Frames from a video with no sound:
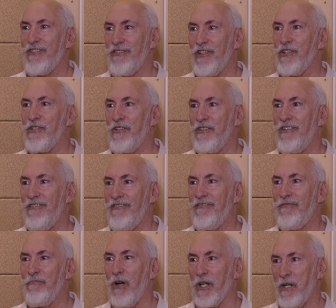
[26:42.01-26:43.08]
just
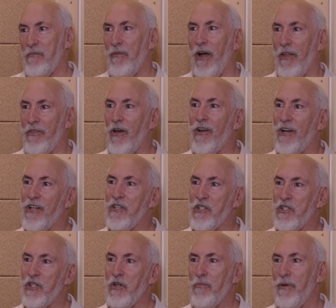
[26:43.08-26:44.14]
Monty Python and it's
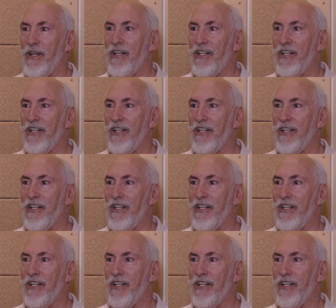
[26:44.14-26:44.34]
stupid.